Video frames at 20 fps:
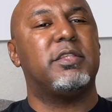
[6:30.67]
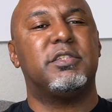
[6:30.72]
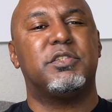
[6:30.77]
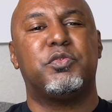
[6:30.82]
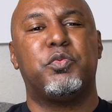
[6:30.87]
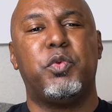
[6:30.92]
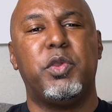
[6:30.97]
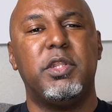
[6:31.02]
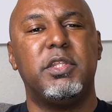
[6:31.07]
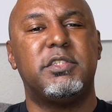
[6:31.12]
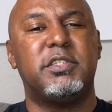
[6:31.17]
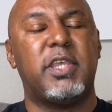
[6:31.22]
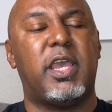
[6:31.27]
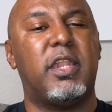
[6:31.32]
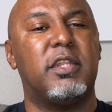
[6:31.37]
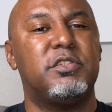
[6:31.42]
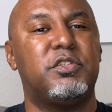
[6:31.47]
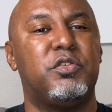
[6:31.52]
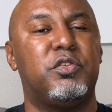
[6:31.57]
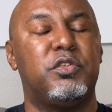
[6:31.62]
just really
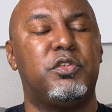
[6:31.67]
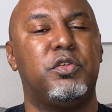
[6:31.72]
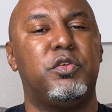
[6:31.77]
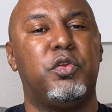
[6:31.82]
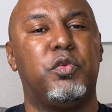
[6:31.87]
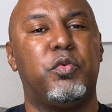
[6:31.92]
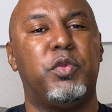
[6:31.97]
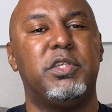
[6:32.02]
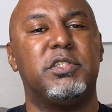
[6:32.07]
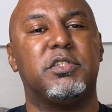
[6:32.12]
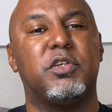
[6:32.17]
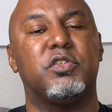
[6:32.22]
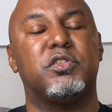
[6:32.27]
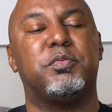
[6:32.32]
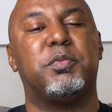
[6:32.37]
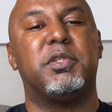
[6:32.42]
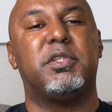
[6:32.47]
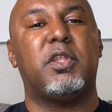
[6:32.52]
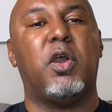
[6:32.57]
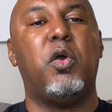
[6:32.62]
challenge you to do your research,
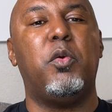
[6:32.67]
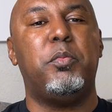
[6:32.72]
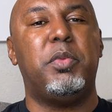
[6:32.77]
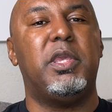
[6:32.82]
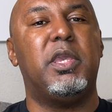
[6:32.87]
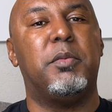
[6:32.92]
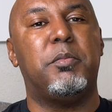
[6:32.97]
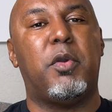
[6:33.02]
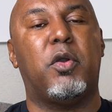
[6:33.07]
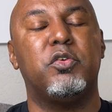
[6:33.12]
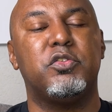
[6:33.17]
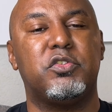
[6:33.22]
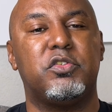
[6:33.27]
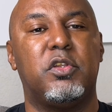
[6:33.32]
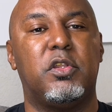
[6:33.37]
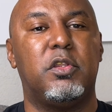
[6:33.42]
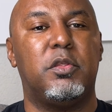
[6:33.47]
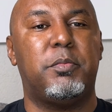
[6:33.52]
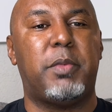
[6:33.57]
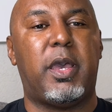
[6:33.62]
but don't be
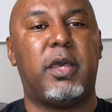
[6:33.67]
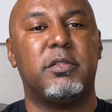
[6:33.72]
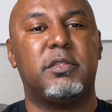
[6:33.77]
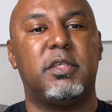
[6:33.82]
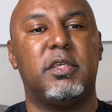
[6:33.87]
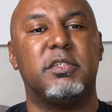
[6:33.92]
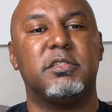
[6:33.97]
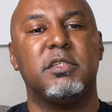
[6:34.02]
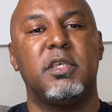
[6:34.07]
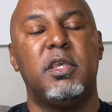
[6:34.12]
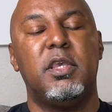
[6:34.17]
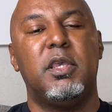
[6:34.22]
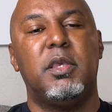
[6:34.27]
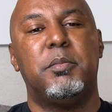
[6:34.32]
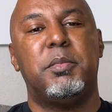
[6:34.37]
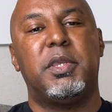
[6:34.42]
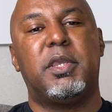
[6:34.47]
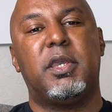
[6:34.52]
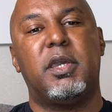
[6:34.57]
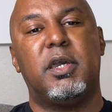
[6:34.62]
emotional about this,
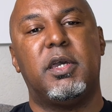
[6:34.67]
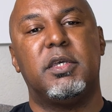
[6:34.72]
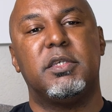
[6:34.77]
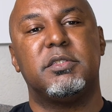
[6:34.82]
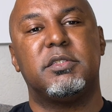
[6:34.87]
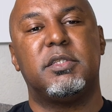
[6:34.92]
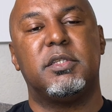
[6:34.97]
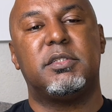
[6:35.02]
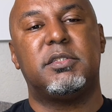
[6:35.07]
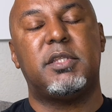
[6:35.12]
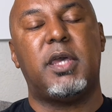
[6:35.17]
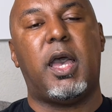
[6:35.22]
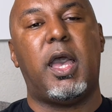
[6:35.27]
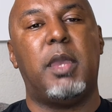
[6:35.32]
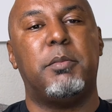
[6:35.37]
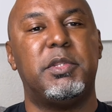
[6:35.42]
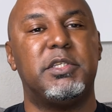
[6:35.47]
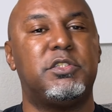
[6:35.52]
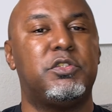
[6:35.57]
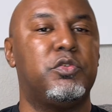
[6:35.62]
because the
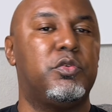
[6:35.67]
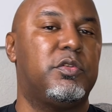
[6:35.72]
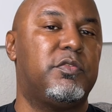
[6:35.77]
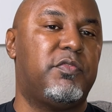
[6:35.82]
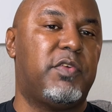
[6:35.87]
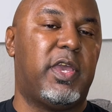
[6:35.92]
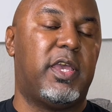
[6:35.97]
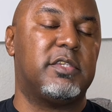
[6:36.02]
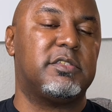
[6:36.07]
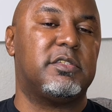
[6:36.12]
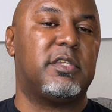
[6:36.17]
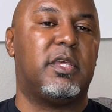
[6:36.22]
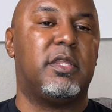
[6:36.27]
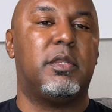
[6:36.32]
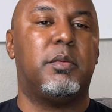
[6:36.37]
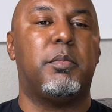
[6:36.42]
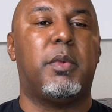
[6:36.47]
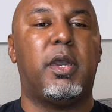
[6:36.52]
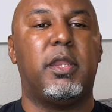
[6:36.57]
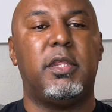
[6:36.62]
time that you invest and
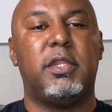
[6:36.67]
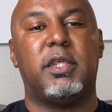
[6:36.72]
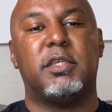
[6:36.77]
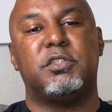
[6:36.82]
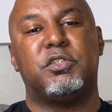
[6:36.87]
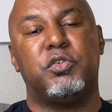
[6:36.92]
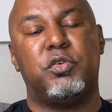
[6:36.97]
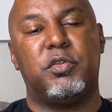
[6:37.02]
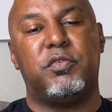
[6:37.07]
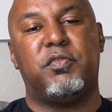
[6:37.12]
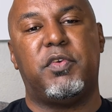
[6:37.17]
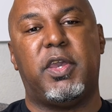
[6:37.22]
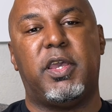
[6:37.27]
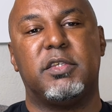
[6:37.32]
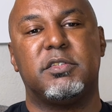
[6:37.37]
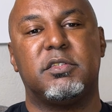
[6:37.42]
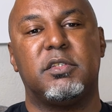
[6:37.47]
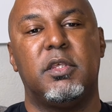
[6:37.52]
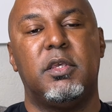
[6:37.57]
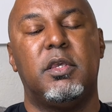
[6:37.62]
the money that you
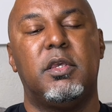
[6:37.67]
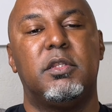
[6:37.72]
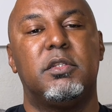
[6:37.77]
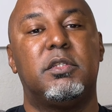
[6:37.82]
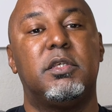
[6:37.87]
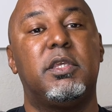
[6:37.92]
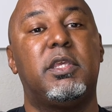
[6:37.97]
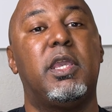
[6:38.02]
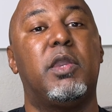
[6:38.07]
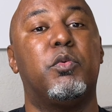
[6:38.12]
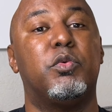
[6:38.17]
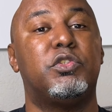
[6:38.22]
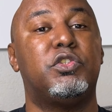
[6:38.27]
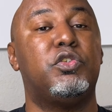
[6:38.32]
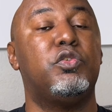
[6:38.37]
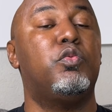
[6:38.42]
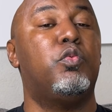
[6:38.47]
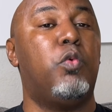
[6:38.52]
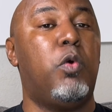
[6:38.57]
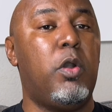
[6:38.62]
invest to get what
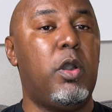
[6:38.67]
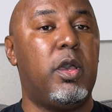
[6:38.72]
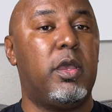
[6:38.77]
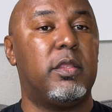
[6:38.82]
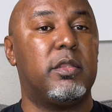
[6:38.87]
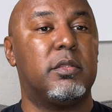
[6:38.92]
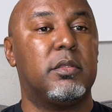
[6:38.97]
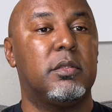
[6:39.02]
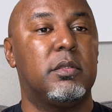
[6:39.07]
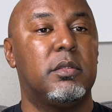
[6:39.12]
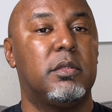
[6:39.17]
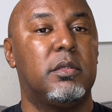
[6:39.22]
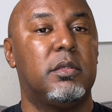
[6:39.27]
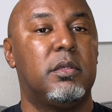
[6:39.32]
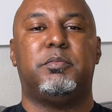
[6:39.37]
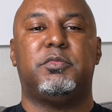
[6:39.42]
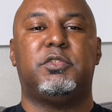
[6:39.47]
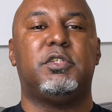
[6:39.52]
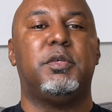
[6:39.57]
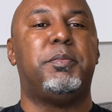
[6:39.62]
you want
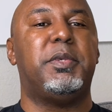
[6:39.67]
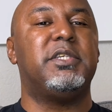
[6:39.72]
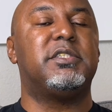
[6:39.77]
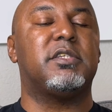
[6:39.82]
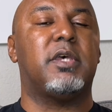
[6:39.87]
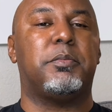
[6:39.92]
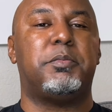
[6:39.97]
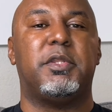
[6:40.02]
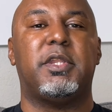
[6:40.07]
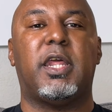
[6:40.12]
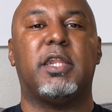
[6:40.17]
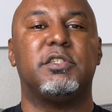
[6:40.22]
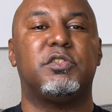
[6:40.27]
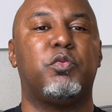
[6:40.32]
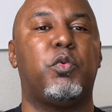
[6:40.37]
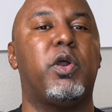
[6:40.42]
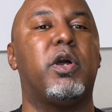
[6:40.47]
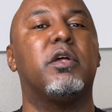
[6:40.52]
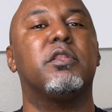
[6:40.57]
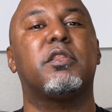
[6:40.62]
should be something that is
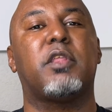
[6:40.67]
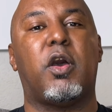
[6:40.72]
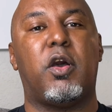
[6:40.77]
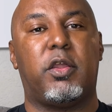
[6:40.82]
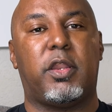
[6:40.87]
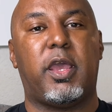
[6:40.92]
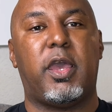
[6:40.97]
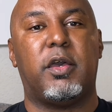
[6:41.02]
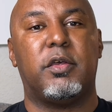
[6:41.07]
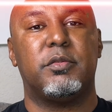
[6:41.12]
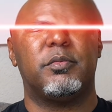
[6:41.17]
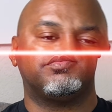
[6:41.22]
well thought out.